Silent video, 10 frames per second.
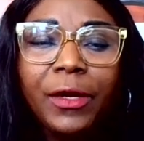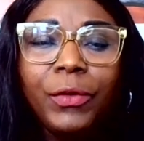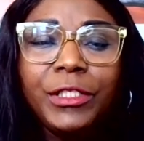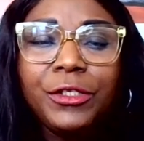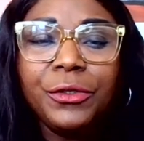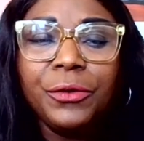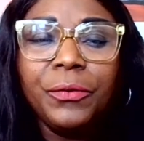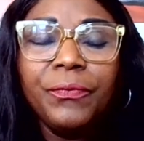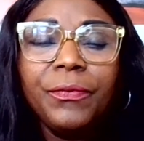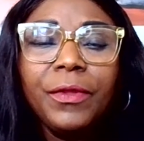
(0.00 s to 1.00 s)
with you.
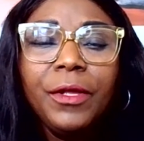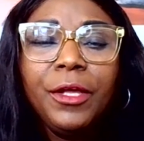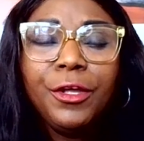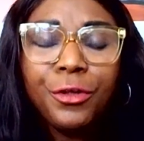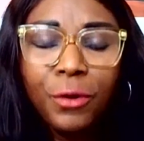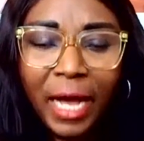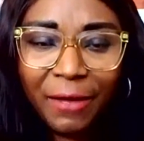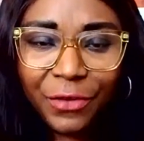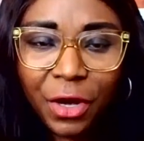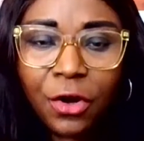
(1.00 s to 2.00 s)
You
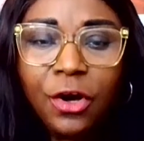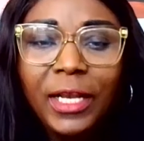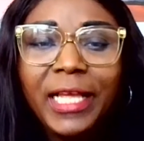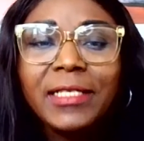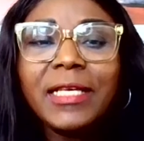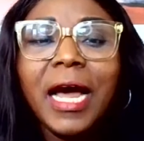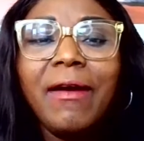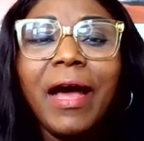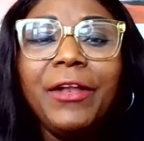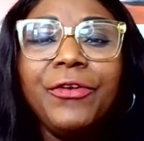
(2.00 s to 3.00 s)
have your colleagues
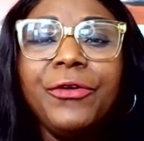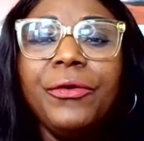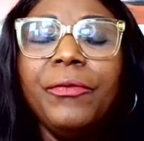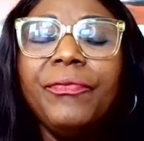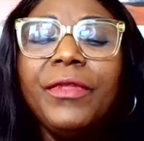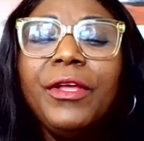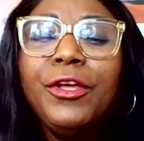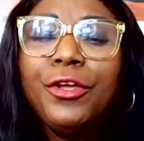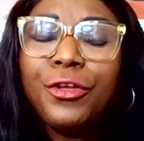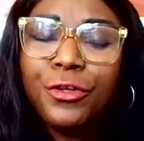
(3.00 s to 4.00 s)
around you.
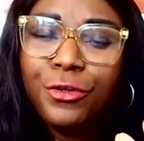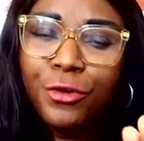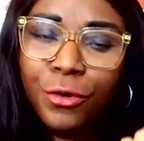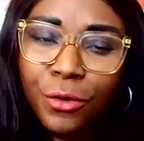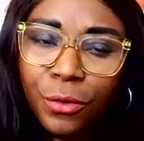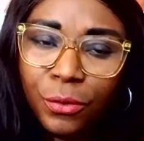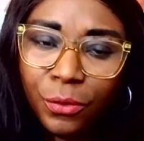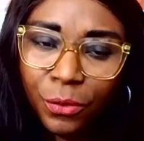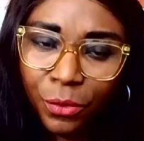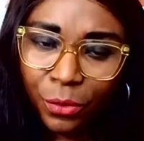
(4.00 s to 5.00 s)
You
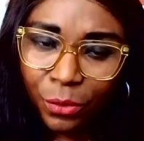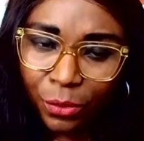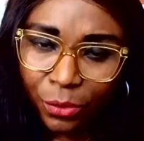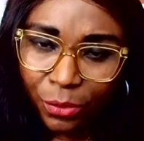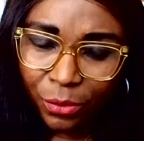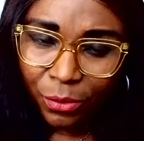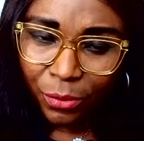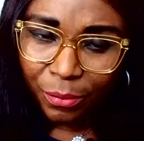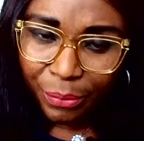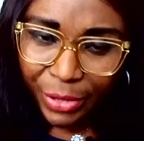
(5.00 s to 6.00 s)

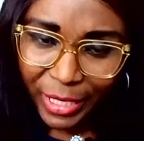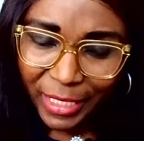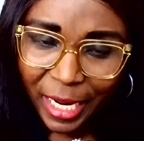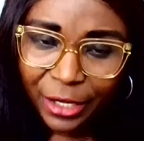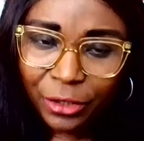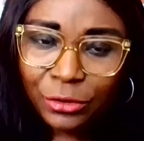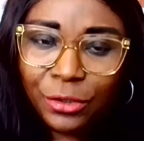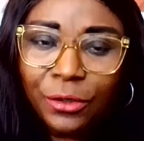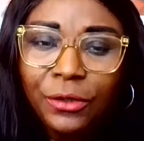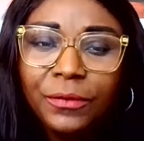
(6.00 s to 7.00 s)
bring down your
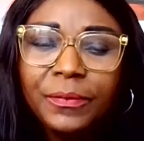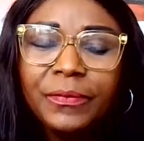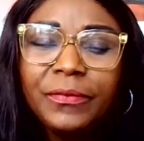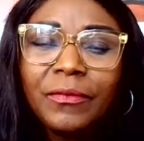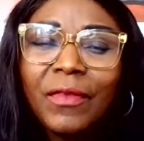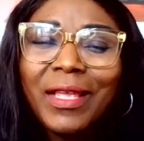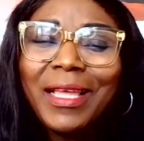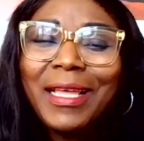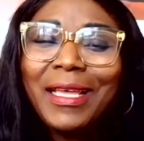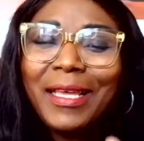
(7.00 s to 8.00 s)
tone.
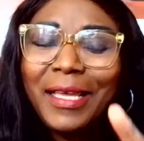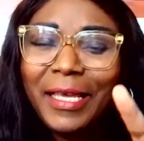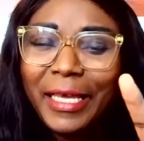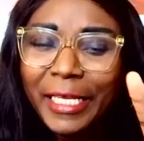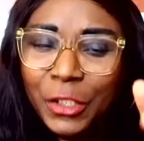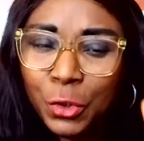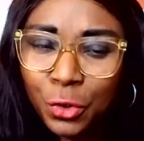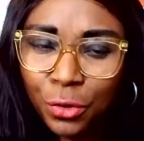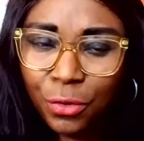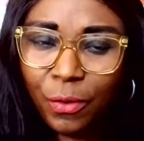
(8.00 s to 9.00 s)
It's
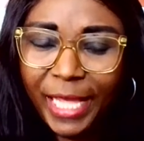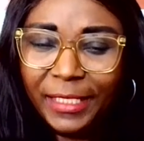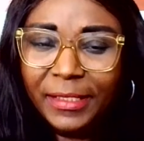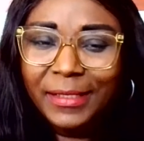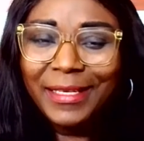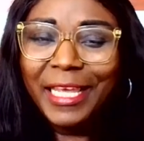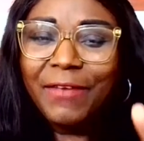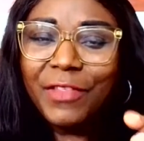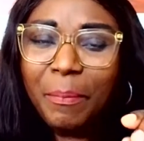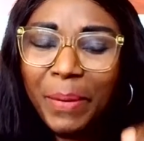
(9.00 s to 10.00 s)
two ways.
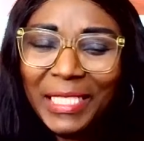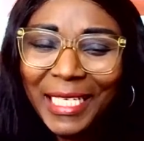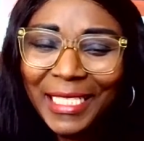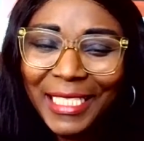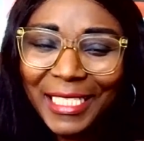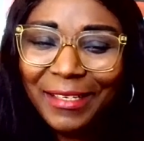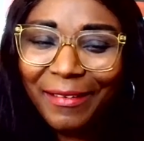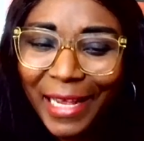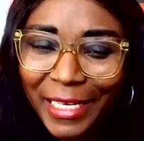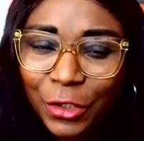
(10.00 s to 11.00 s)
If the patient is
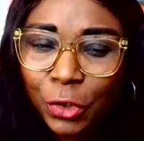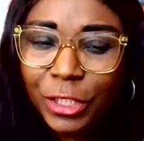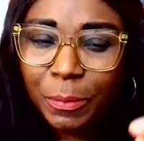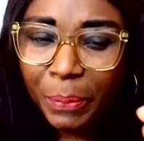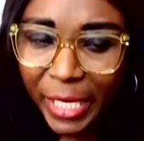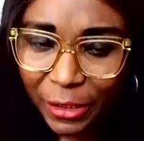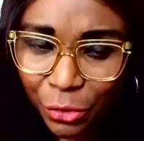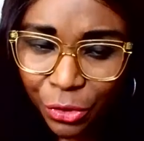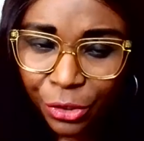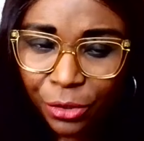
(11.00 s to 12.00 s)
ready to speak
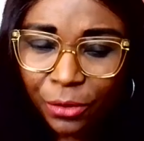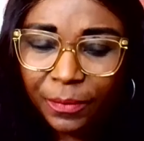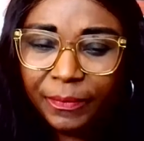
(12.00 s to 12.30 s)
to you,